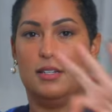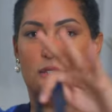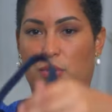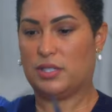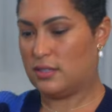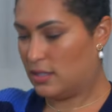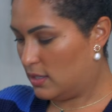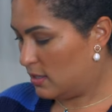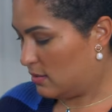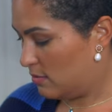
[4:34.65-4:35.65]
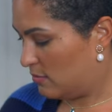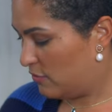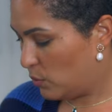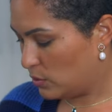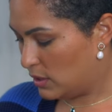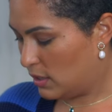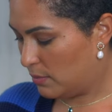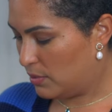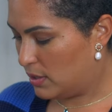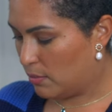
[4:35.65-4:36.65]
twisted and folded
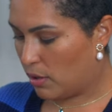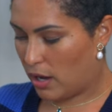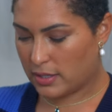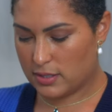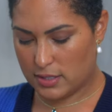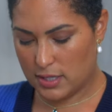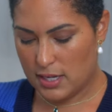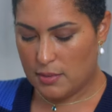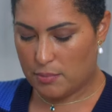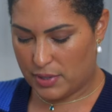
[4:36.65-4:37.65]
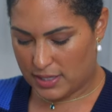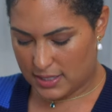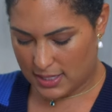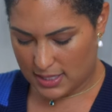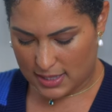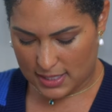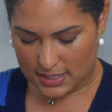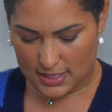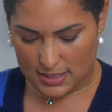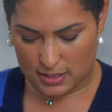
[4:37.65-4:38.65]
up in the box. But
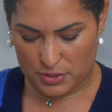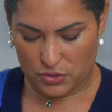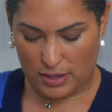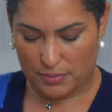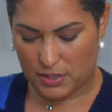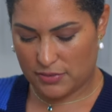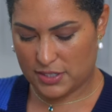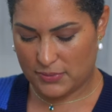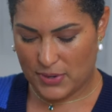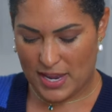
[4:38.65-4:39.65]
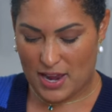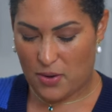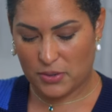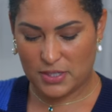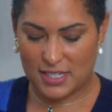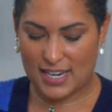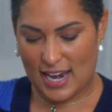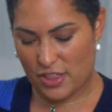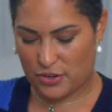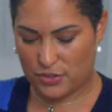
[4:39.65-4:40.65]
this is, let me strap it every day all
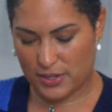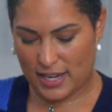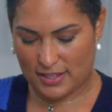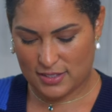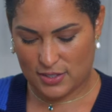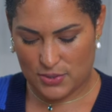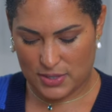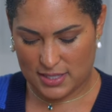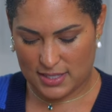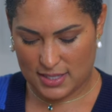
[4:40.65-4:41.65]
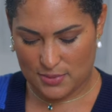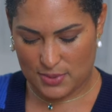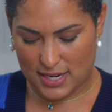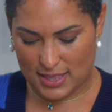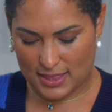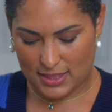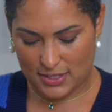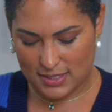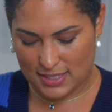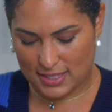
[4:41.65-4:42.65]
together, you guys, so you can see what it
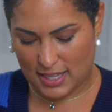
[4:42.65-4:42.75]
looks